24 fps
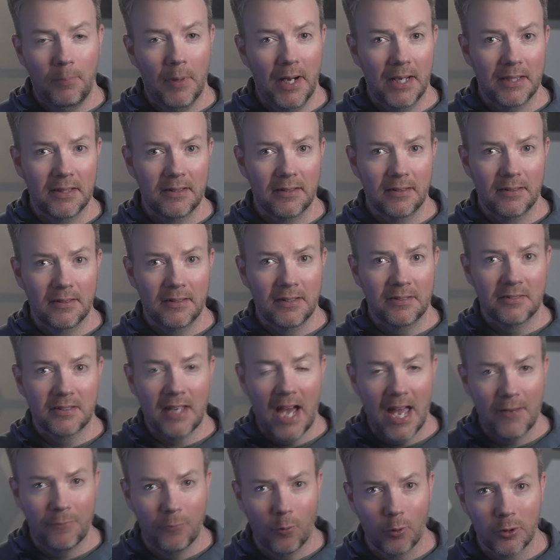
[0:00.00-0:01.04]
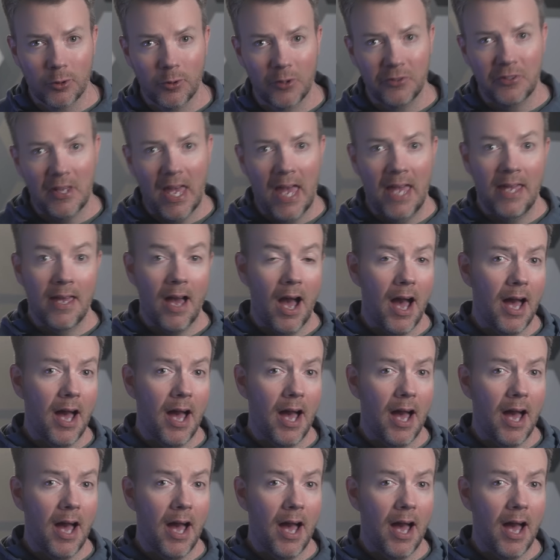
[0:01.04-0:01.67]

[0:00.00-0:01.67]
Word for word: but the Sky Fortress A